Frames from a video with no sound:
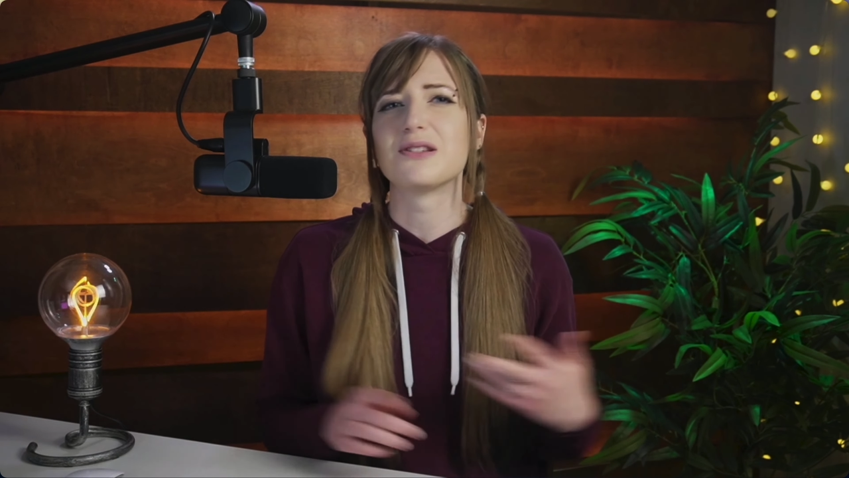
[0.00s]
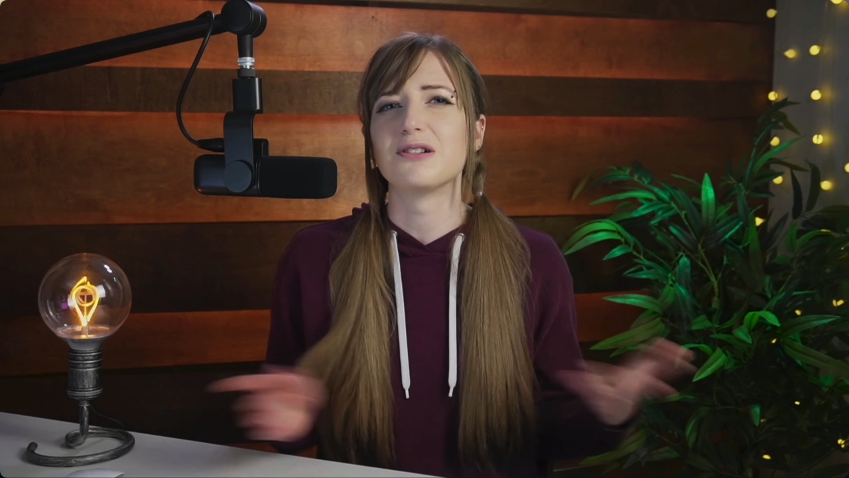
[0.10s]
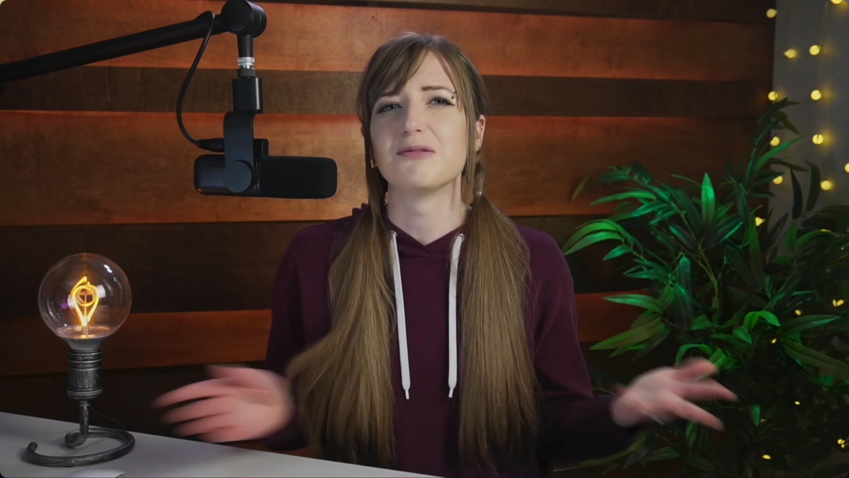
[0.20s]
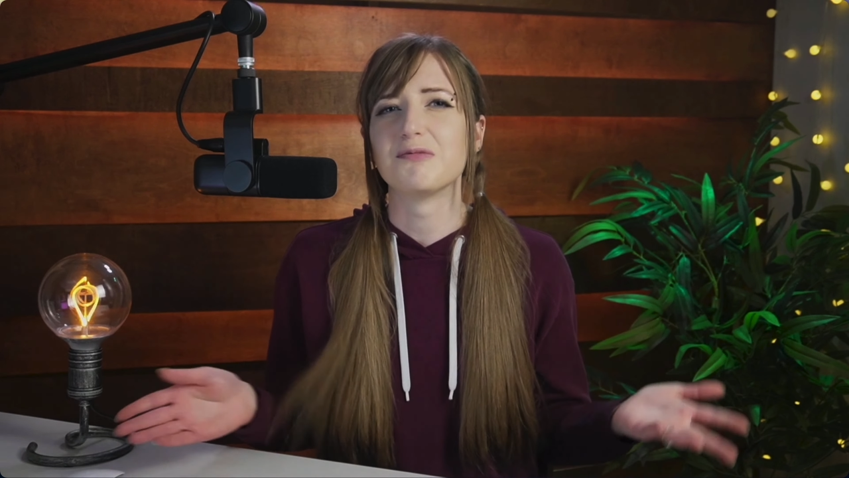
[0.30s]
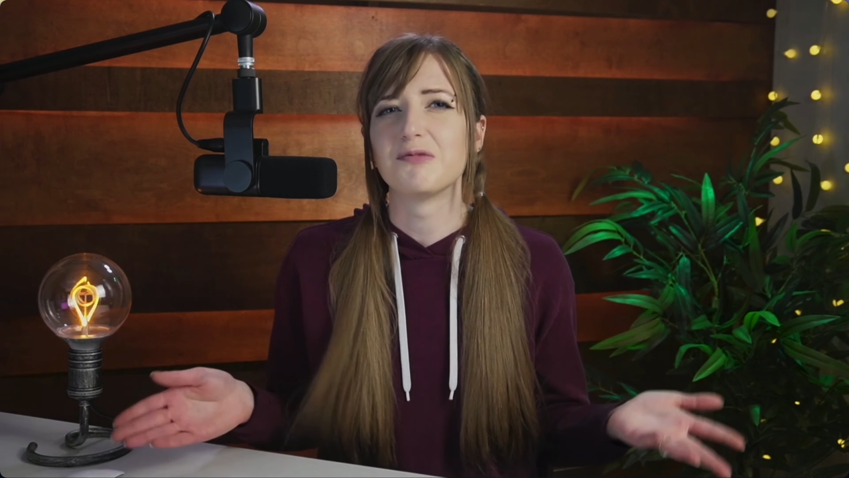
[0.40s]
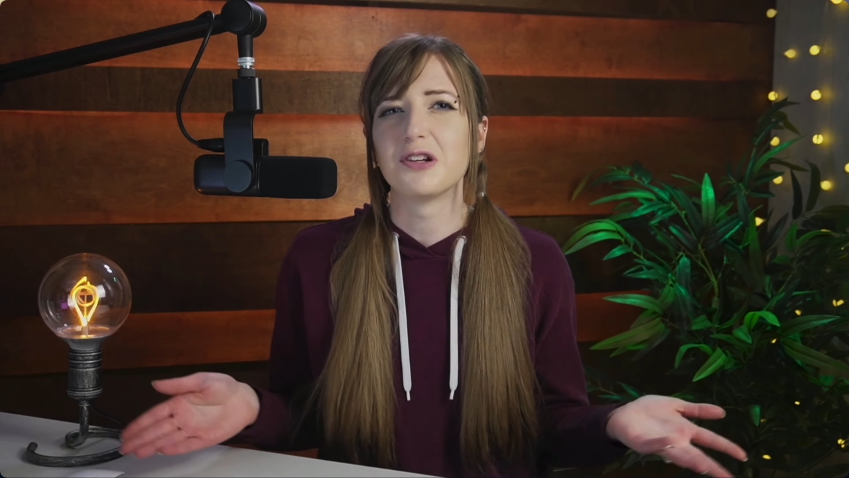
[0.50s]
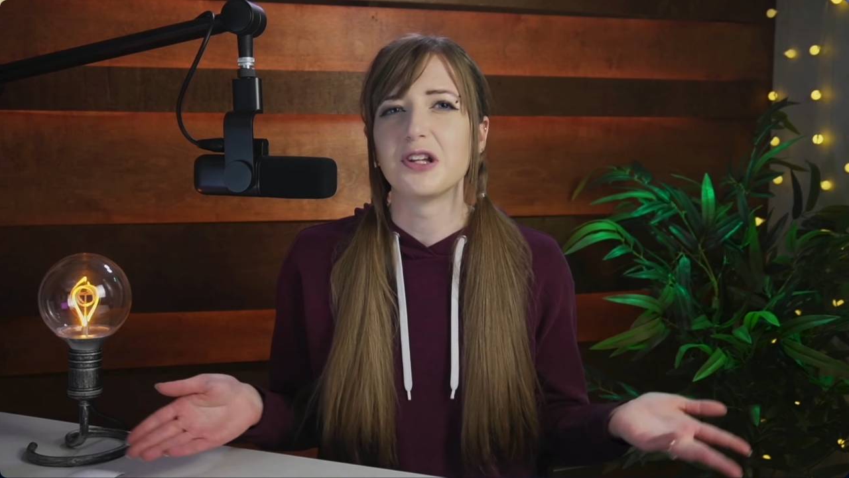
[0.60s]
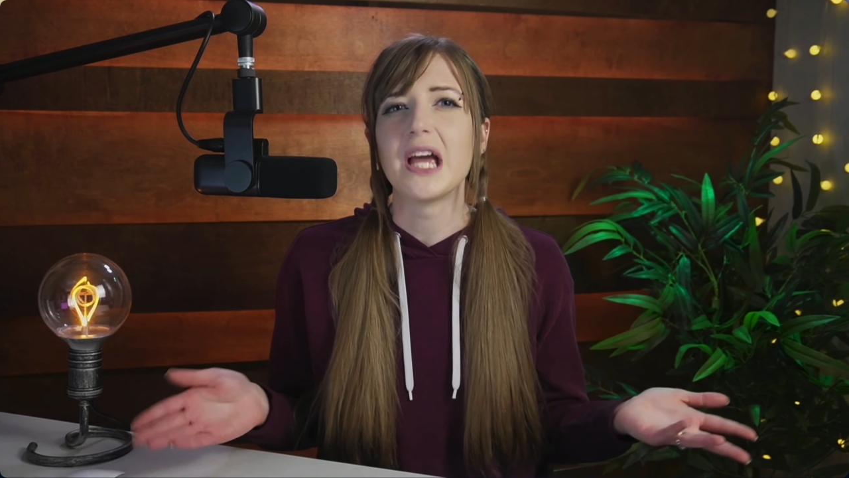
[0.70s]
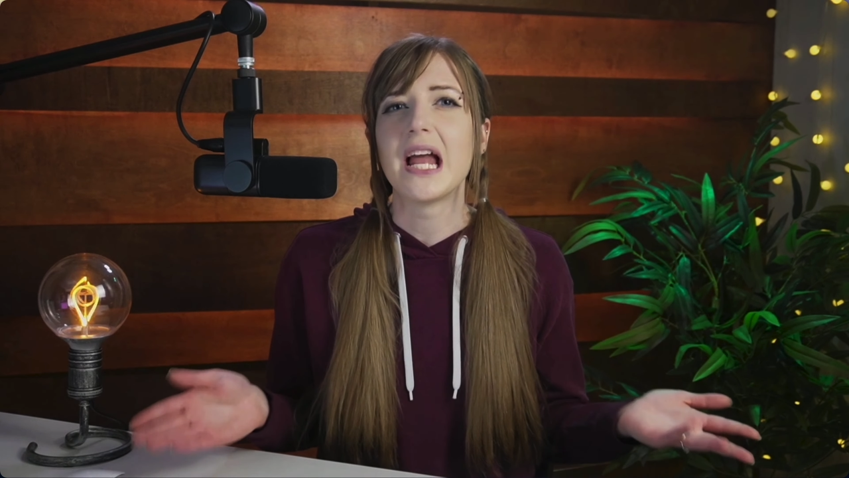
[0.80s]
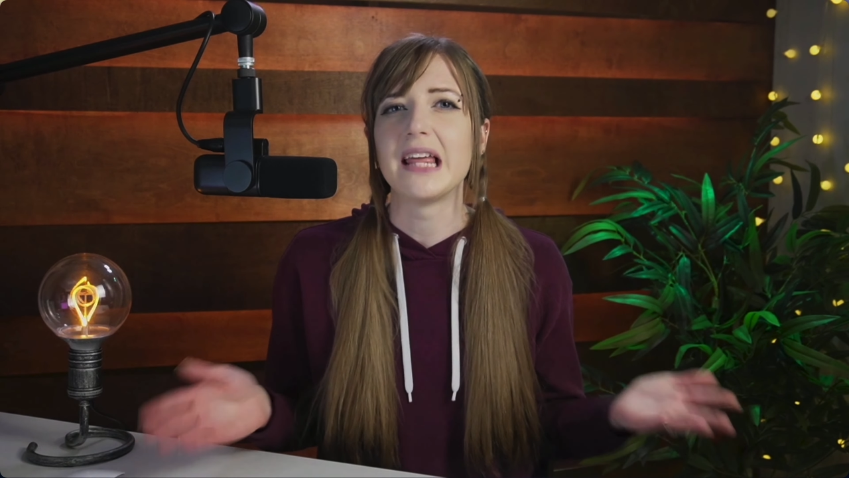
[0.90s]
or
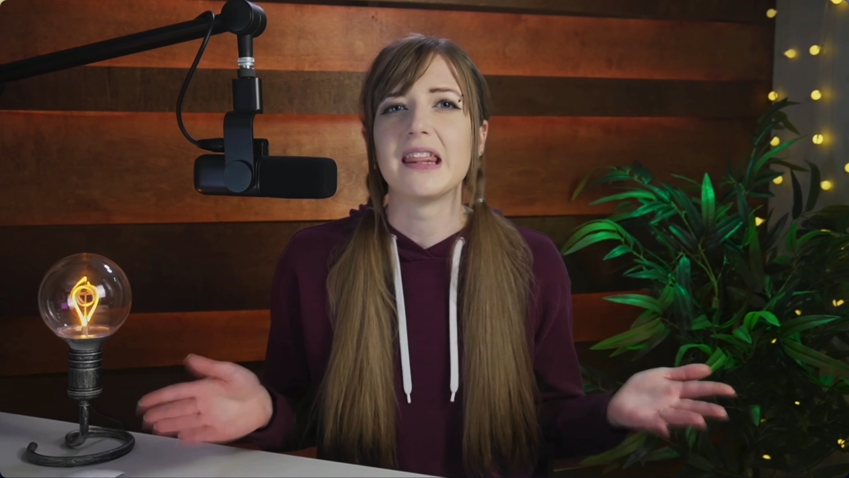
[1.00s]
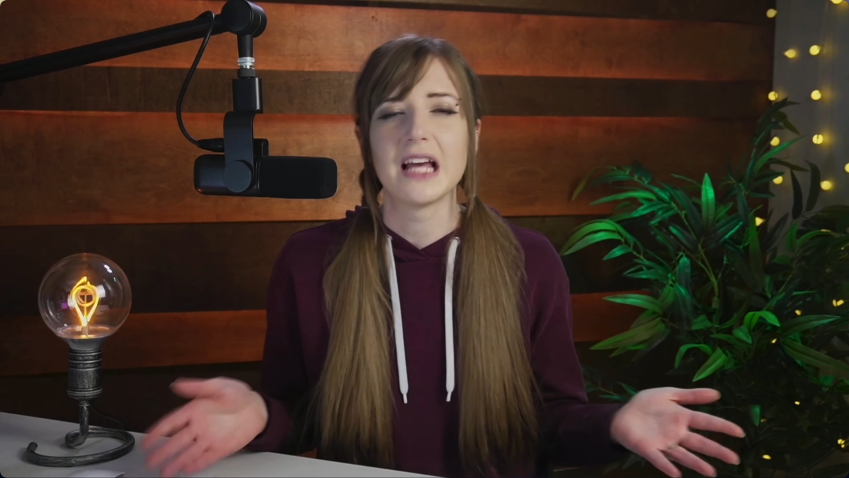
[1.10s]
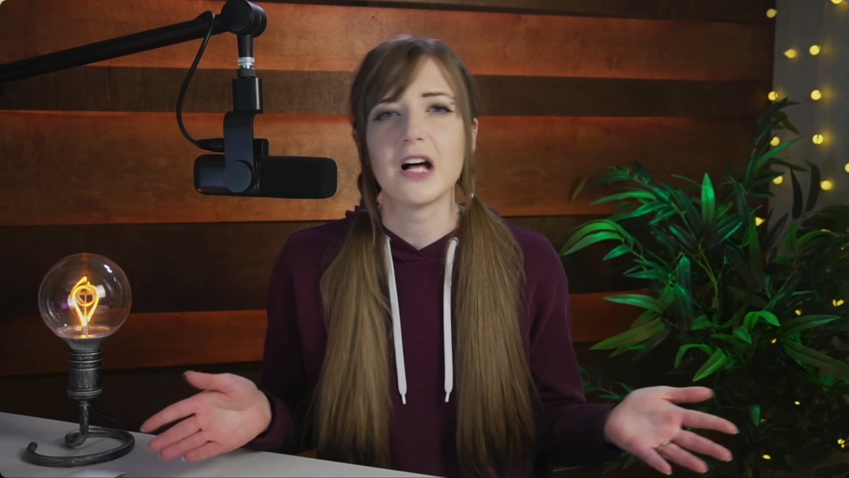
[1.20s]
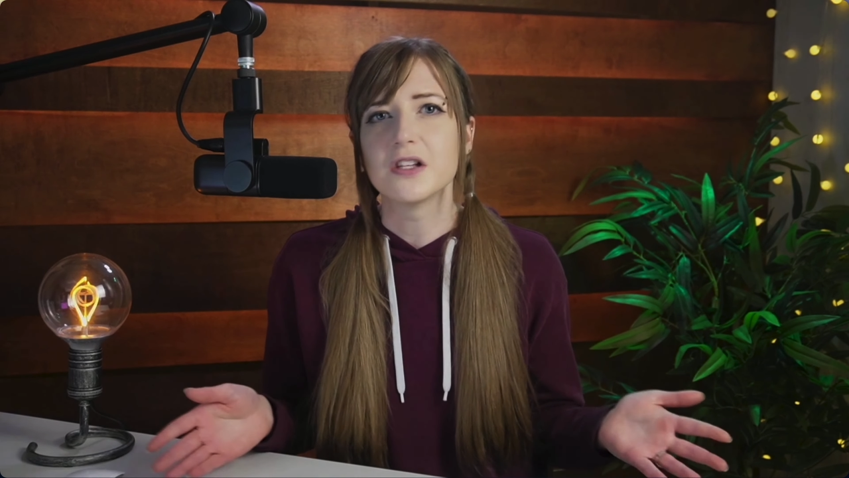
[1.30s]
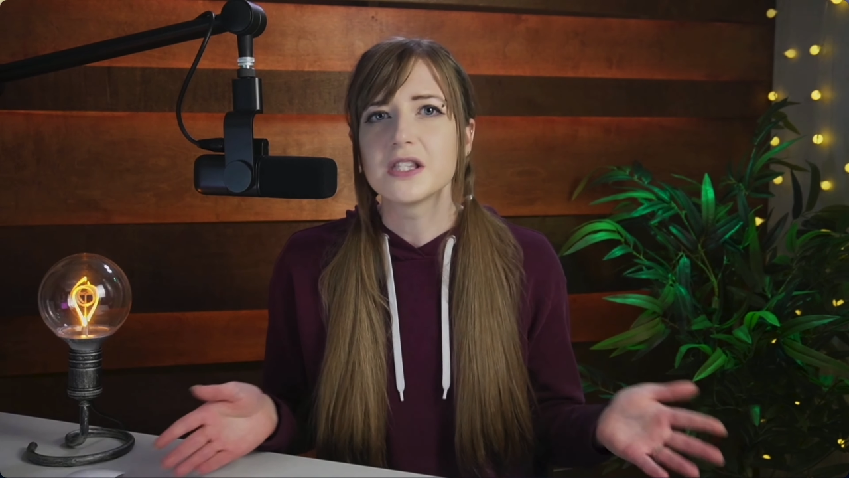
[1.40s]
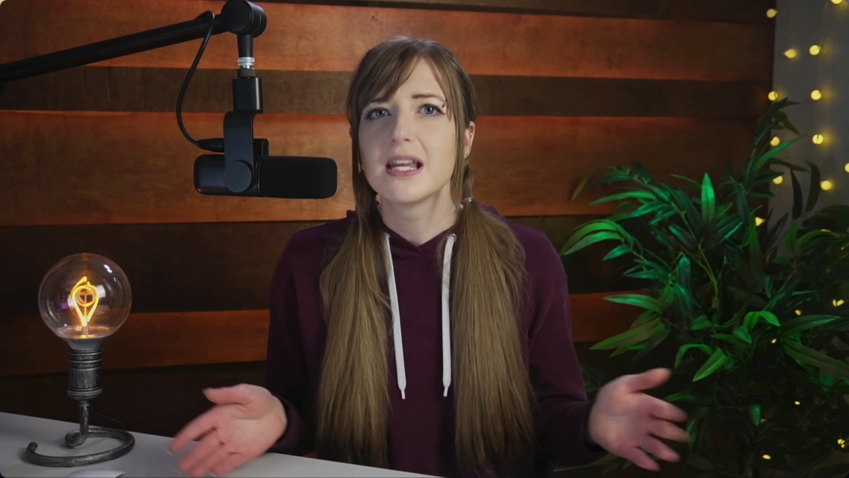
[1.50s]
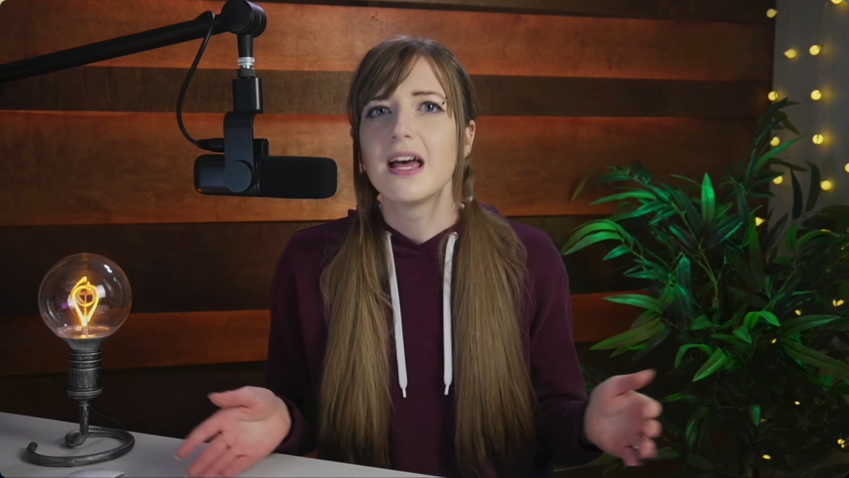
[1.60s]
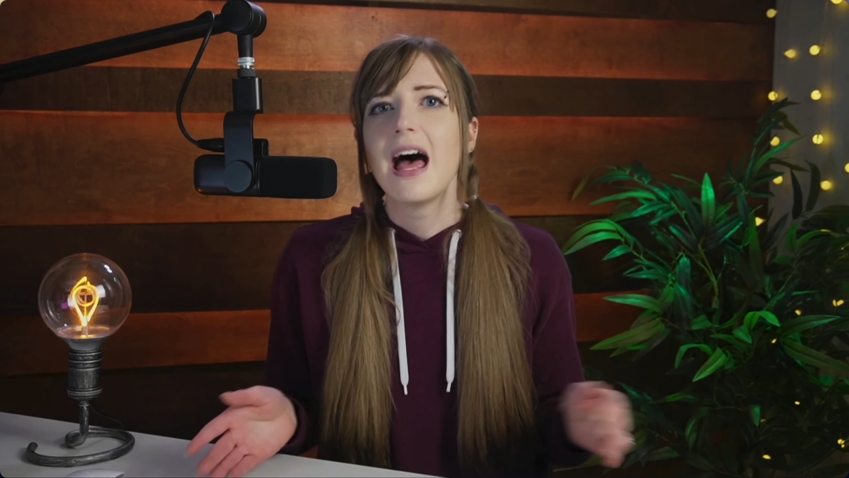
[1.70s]
really anything else,